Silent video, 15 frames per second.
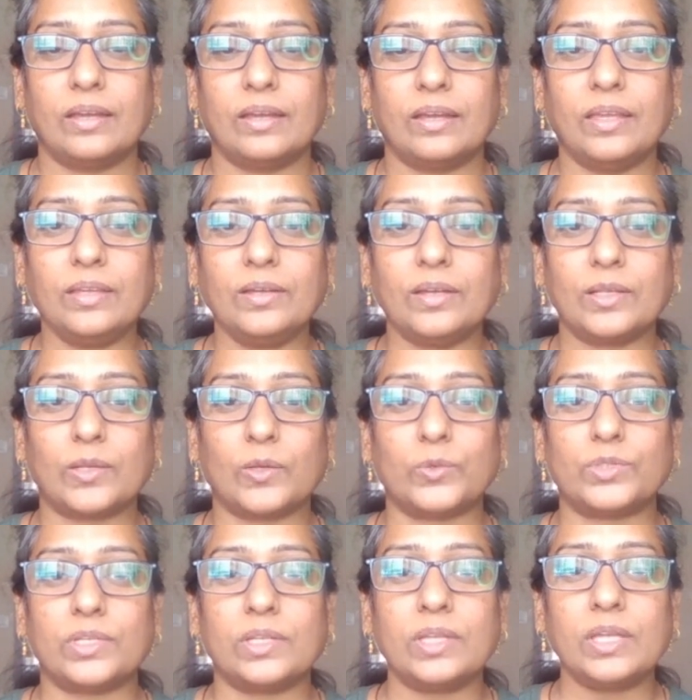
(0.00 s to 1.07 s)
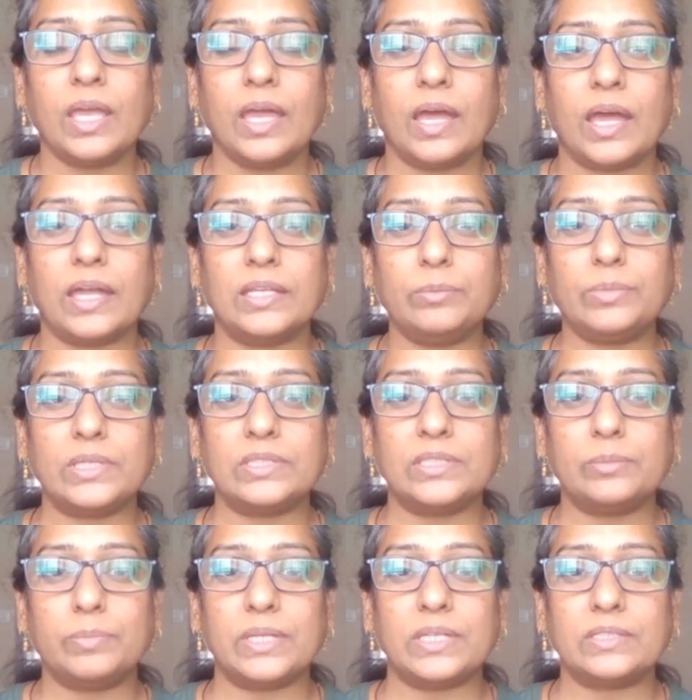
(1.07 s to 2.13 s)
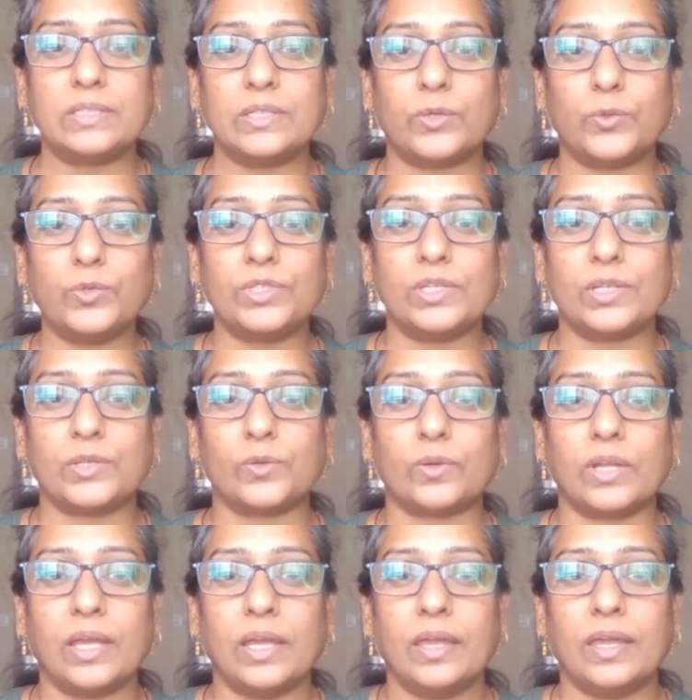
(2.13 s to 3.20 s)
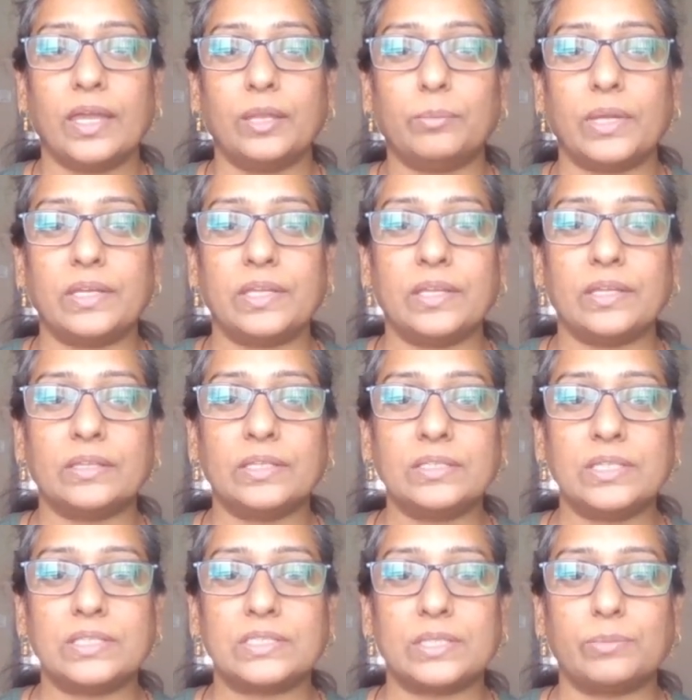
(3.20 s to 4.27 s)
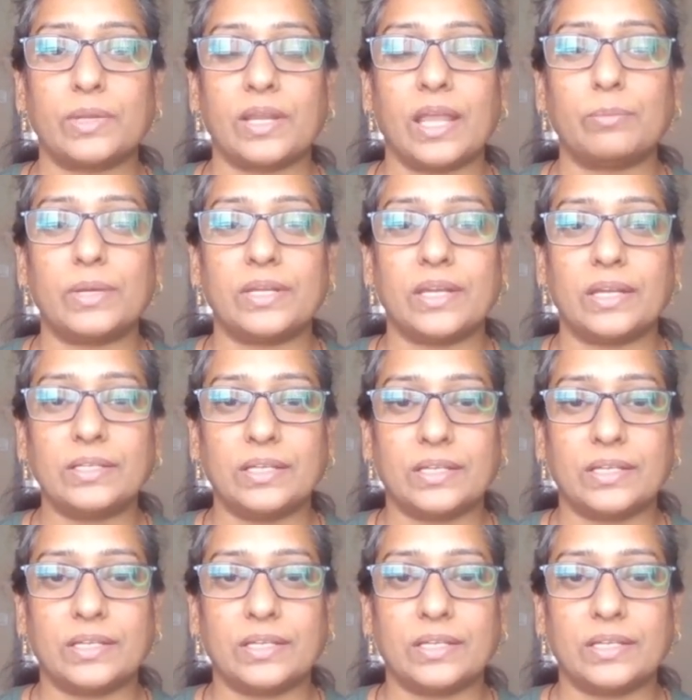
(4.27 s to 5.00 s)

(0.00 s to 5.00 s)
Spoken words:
In conclusion, idempotency plays a crucial role in maintaining the system reliability and